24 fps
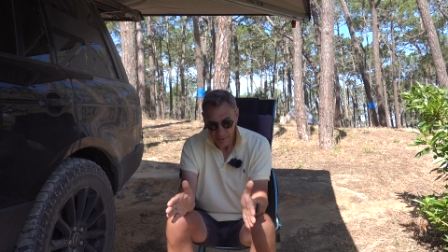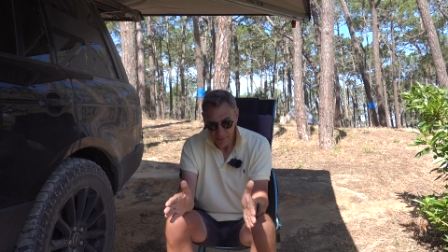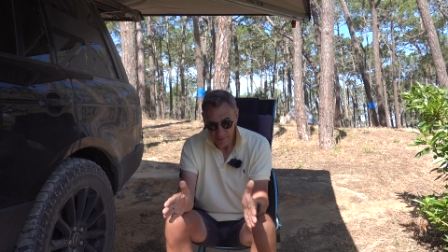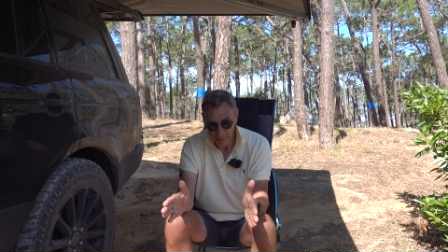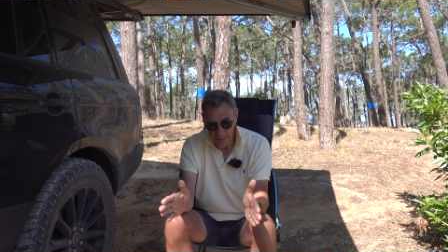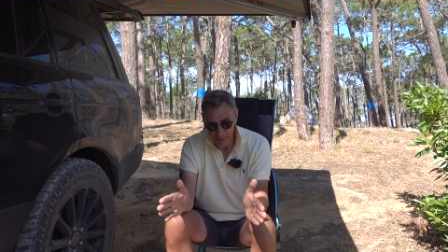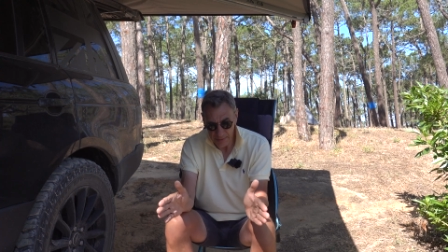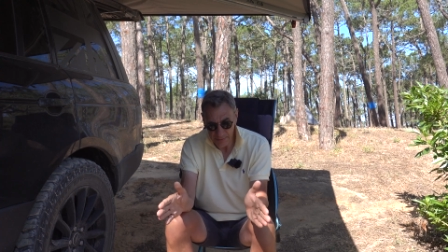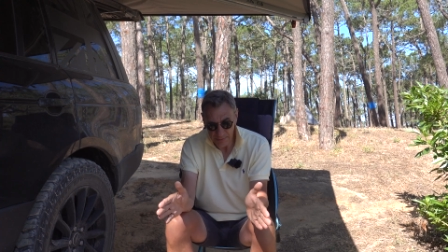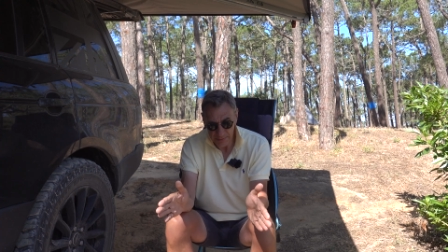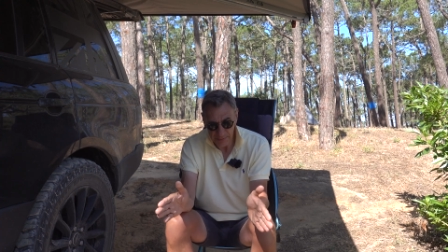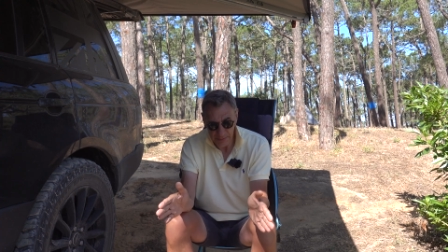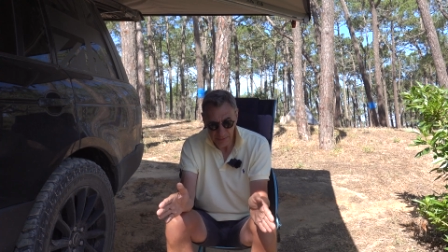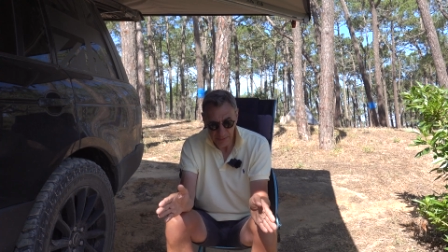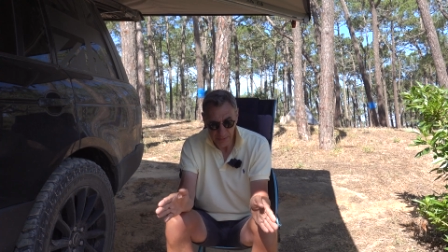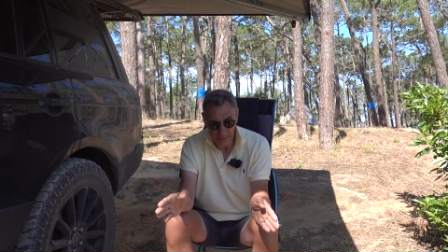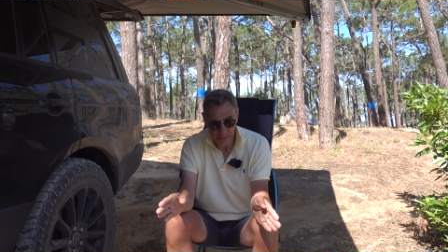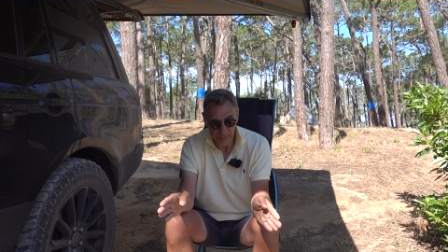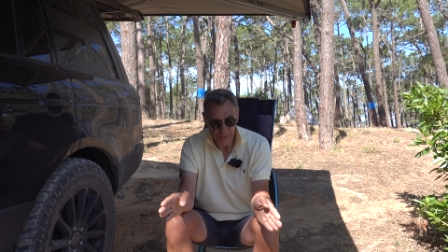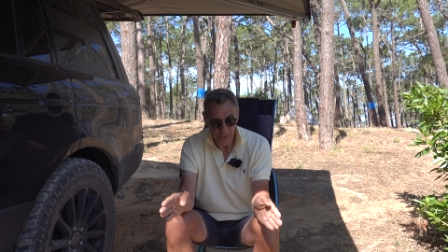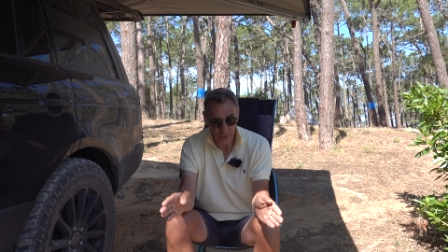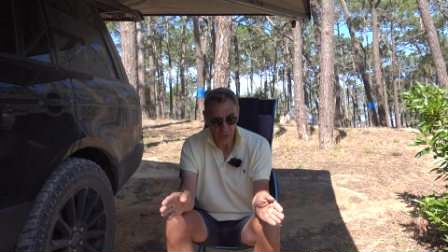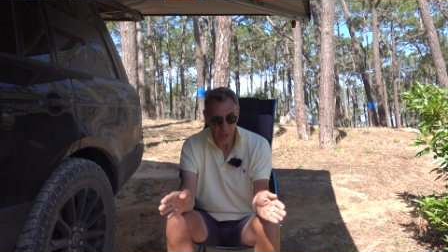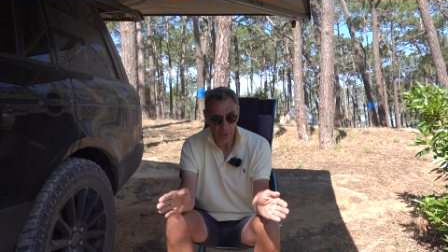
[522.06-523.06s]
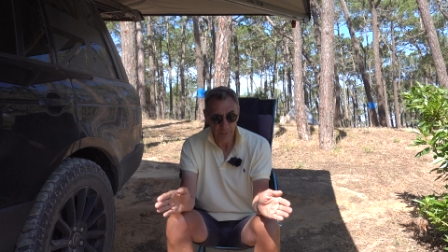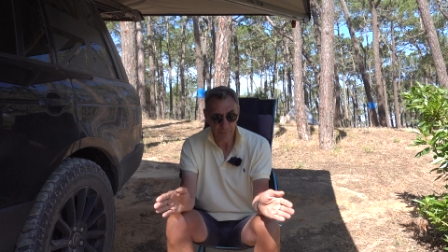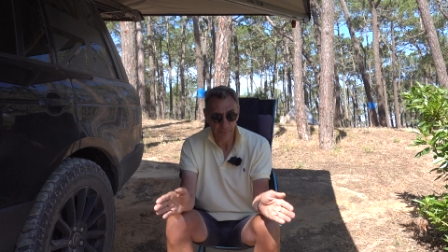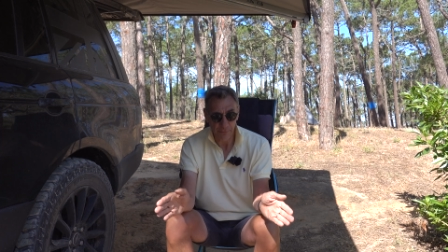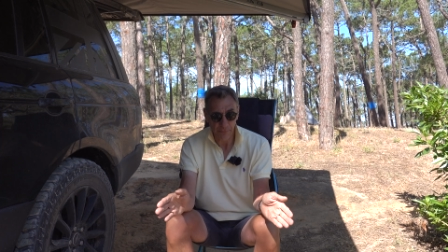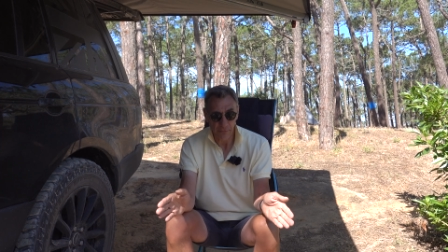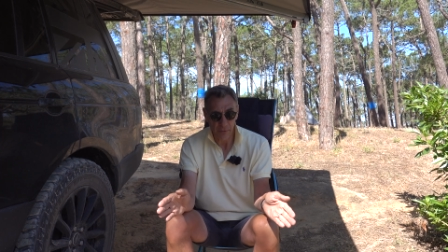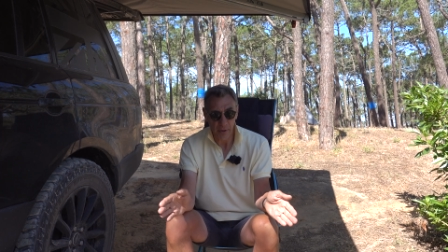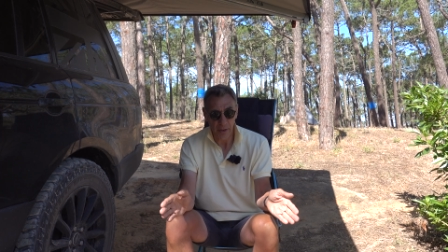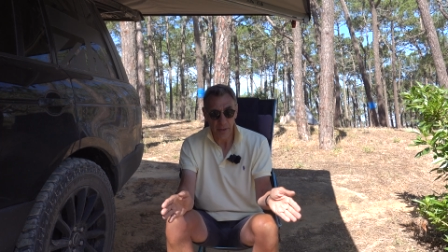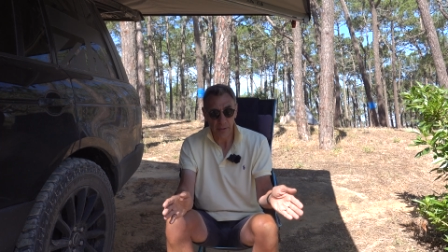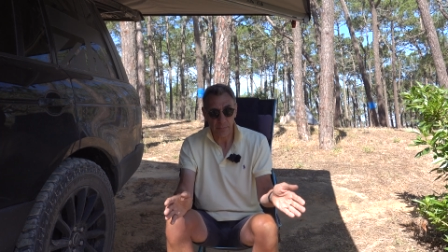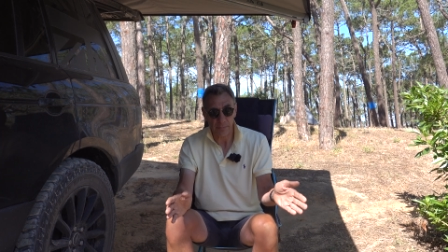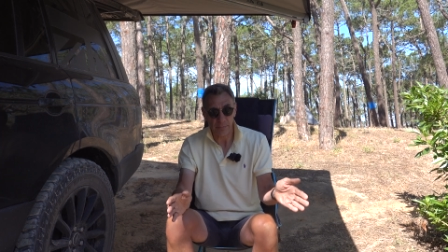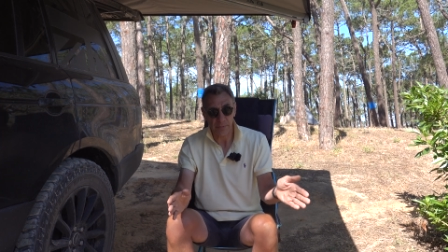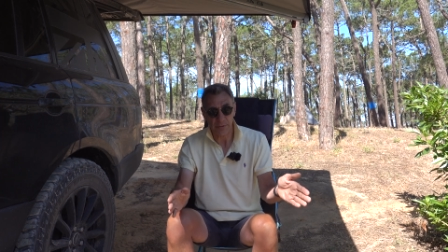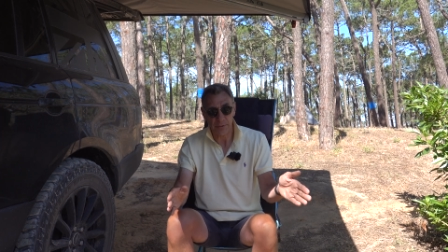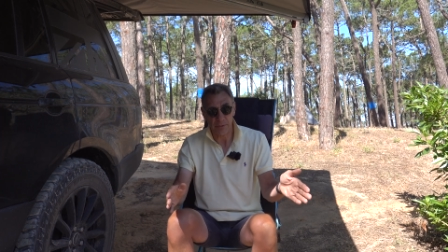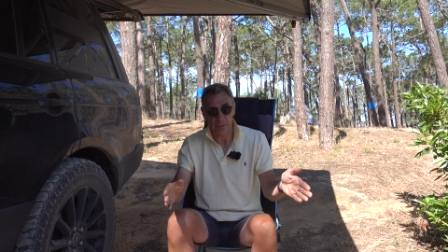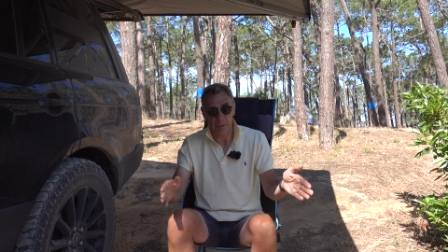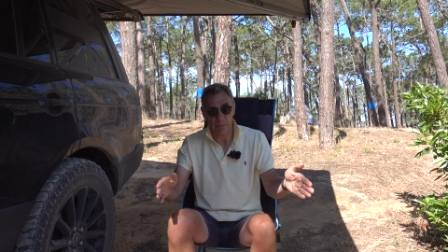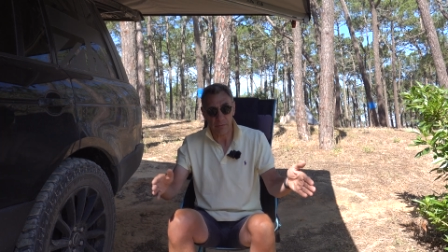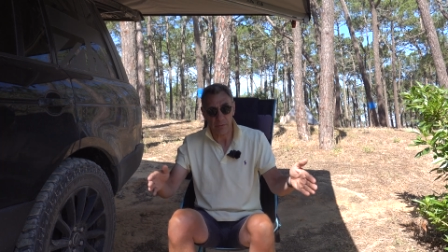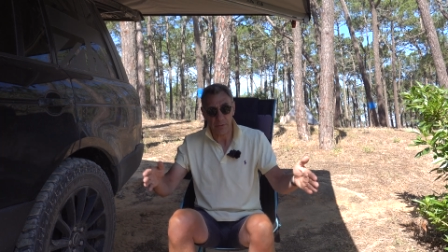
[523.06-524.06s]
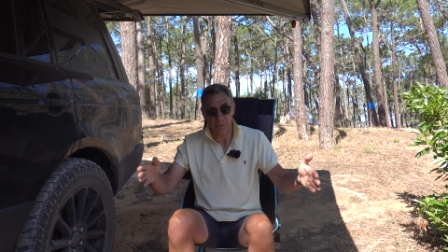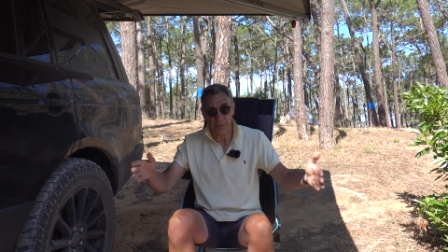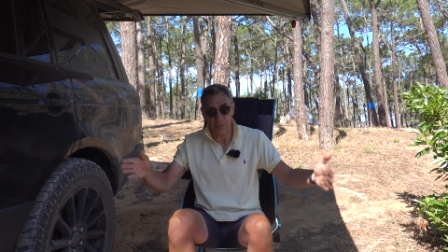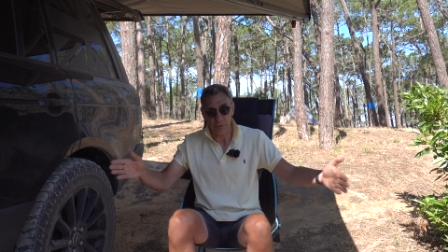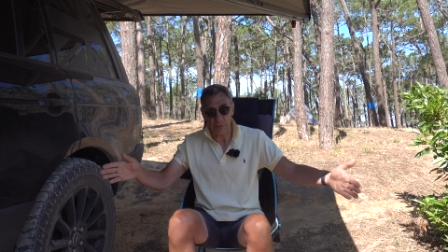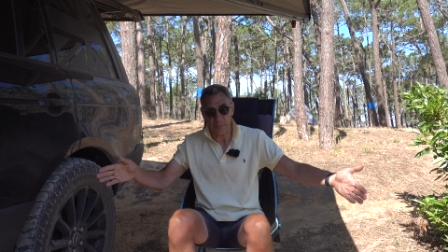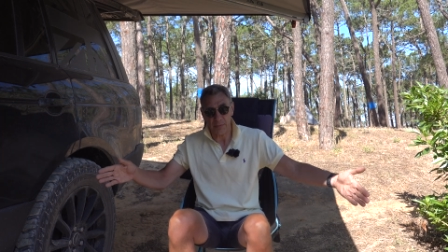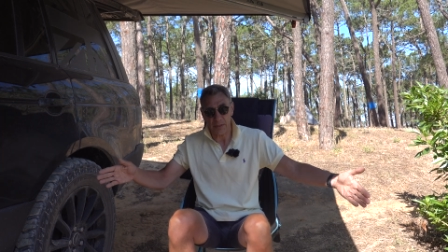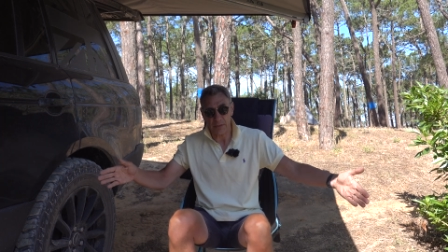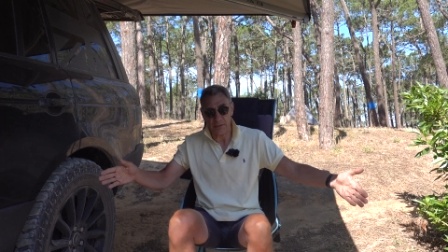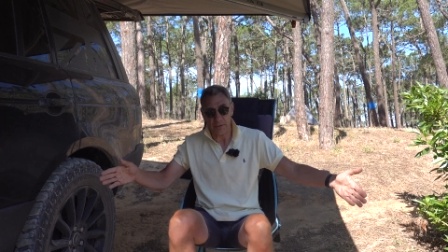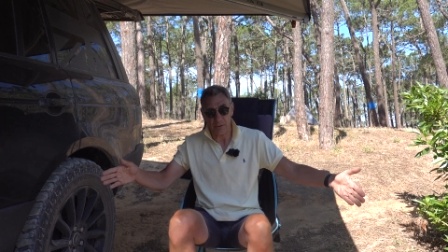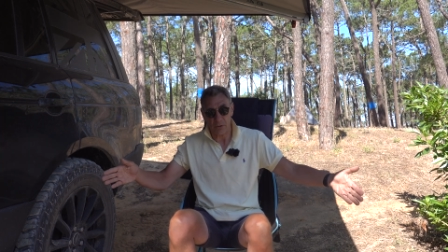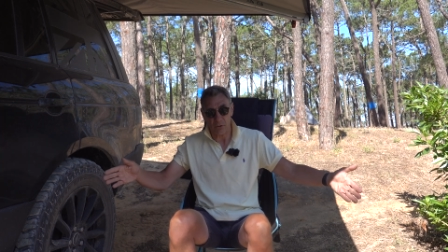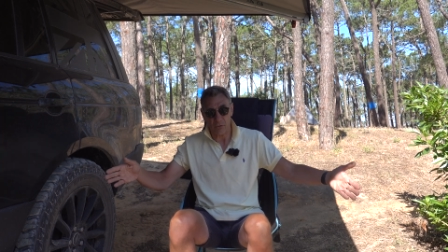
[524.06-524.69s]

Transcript: they sit inside a frame. So they're a 2-meter